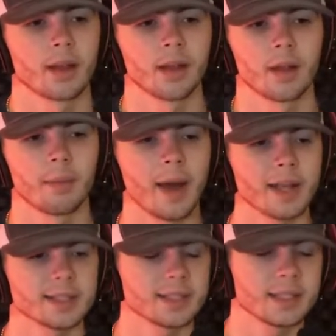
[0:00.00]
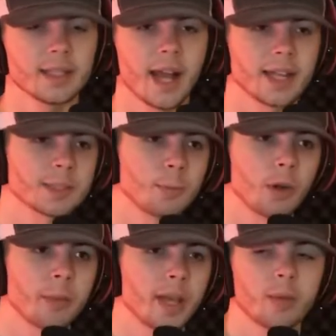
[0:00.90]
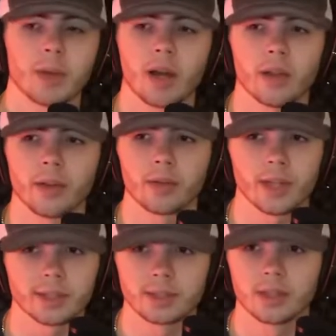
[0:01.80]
Boxing's a dying sport, man. We all know this.